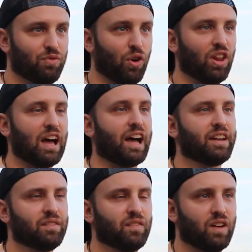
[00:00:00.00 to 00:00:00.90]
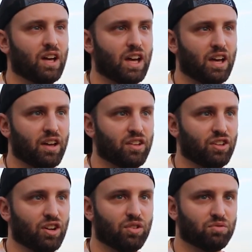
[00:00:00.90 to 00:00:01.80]
full on.
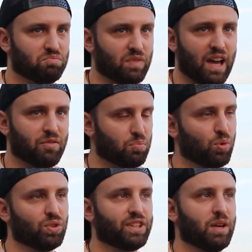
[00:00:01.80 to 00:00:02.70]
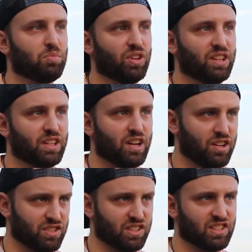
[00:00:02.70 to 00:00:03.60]
You know, I have a pool table in
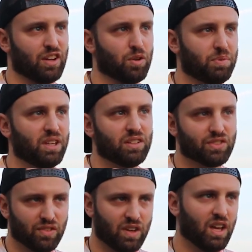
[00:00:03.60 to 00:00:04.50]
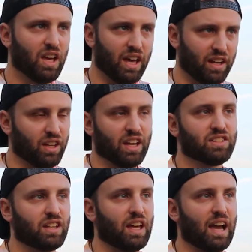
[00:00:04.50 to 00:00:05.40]
there as a centerpiece, and like I
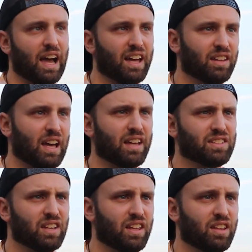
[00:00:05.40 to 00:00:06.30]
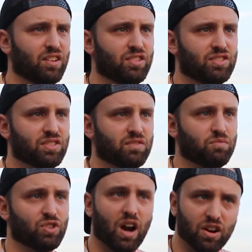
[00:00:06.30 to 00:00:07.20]
said, I'd say
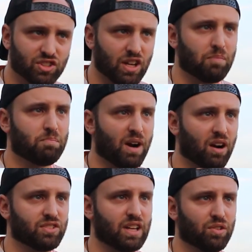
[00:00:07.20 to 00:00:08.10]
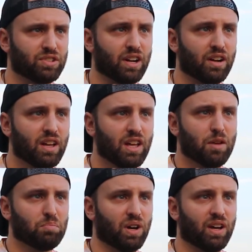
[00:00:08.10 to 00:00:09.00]
there are some bars out there,
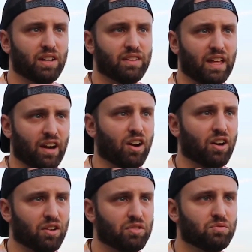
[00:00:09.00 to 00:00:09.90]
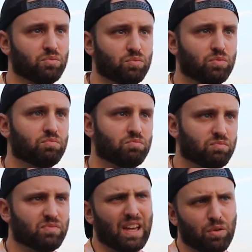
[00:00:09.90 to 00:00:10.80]
but
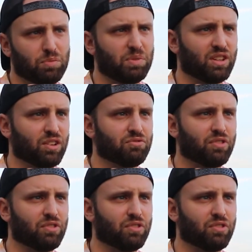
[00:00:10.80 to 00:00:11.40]
that would be their